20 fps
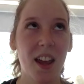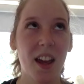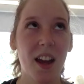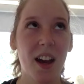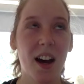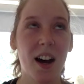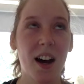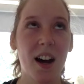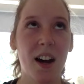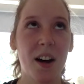
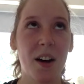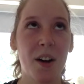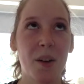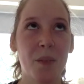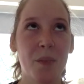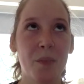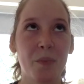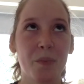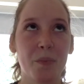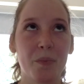
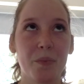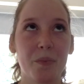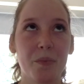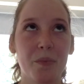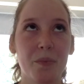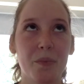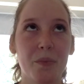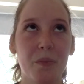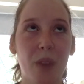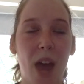
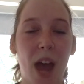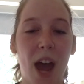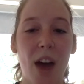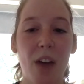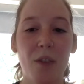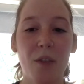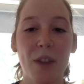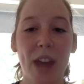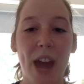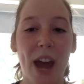
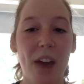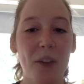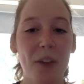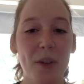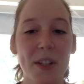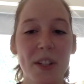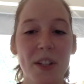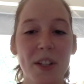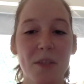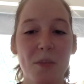have
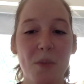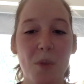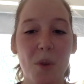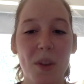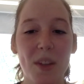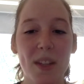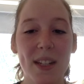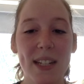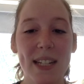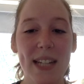gatherings of more
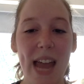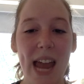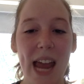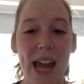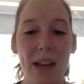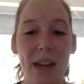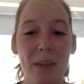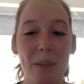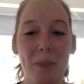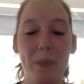than
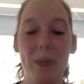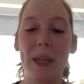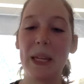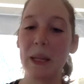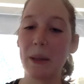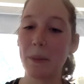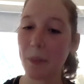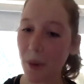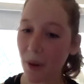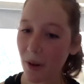10
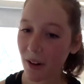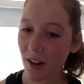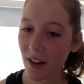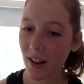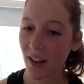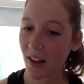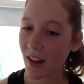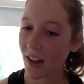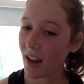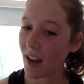
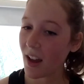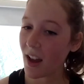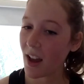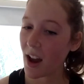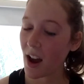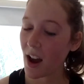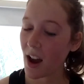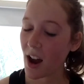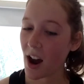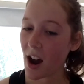people
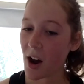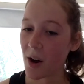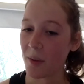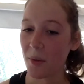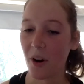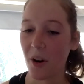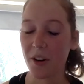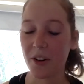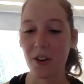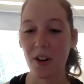
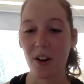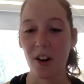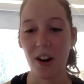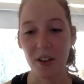on or off